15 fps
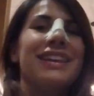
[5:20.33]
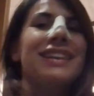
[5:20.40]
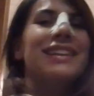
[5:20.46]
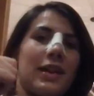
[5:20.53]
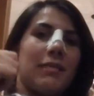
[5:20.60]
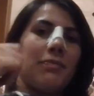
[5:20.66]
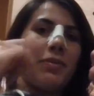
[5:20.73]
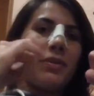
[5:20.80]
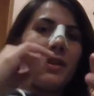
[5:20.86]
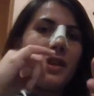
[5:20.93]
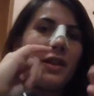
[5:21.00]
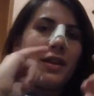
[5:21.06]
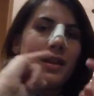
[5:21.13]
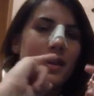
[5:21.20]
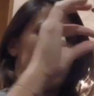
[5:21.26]
They
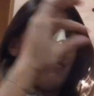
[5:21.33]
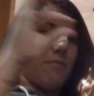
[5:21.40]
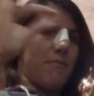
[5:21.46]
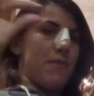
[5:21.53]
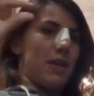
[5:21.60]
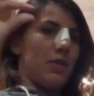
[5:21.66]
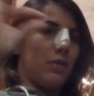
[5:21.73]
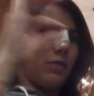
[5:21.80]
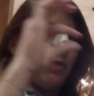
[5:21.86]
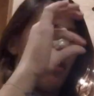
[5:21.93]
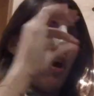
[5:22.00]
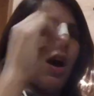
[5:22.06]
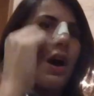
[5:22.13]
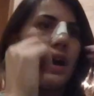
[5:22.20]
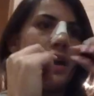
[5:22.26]
put like a metal
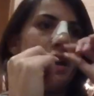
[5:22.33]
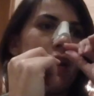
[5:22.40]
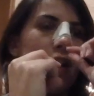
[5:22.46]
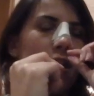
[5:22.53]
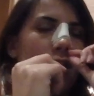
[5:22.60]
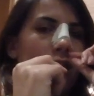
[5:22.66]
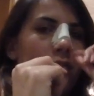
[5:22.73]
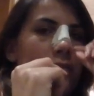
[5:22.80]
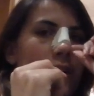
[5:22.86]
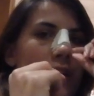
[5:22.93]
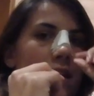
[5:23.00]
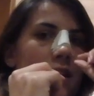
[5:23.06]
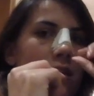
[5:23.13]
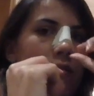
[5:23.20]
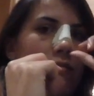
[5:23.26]
rod into
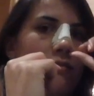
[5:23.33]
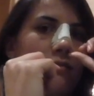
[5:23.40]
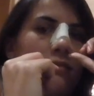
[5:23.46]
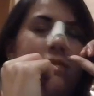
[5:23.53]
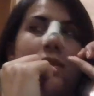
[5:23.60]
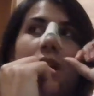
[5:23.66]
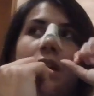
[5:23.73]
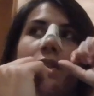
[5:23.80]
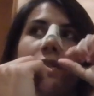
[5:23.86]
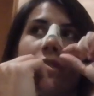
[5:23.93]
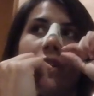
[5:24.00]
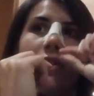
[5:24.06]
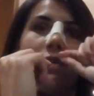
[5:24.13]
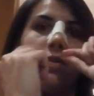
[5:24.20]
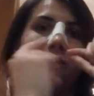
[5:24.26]
my
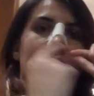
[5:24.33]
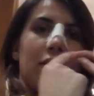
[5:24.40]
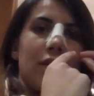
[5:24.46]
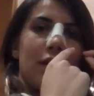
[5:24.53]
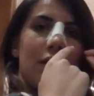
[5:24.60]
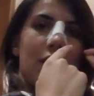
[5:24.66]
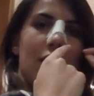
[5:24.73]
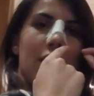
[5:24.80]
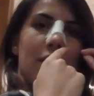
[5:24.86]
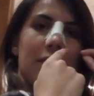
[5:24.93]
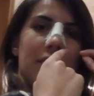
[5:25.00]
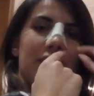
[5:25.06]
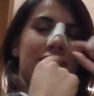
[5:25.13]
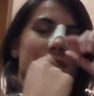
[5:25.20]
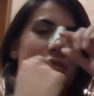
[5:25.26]
nose where the
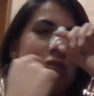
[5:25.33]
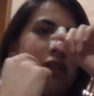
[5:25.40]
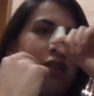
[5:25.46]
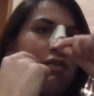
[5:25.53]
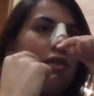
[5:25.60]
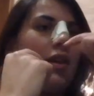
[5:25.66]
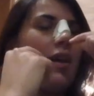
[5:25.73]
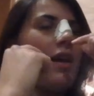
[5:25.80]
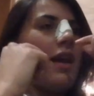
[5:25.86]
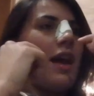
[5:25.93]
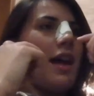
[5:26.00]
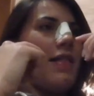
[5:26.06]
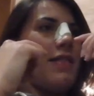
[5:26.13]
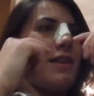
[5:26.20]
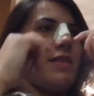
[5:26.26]
incision is,
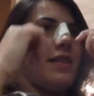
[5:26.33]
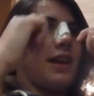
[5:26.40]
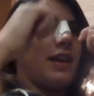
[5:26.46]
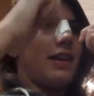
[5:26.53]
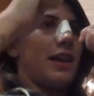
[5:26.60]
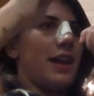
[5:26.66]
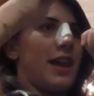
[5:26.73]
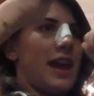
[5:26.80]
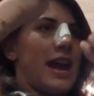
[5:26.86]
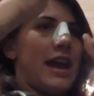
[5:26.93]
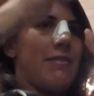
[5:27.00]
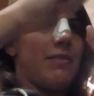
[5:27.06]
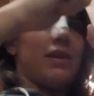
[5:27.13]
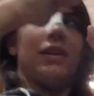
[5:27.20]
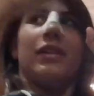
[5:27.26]
and then they get a
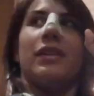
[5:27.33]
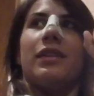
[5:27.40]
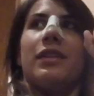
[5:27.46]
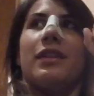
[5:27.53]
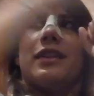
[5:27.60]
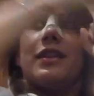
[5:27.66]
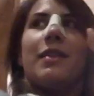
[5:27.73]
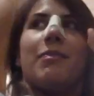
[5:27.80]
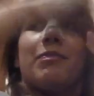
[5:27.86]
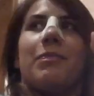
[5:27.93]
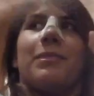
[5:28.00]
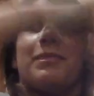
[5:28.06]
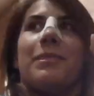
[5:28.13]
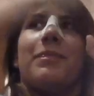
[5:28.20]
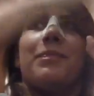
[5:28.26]
hammer and they
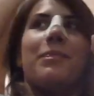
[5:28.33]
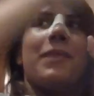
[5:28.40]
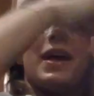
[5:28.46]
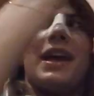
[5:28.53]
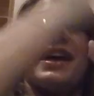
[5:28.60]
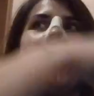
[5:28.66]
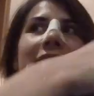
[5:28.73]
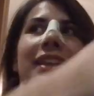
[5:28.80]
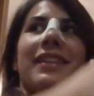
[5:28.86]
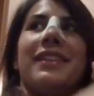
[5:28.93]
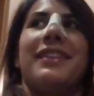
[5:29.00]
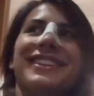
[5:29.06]
bang it.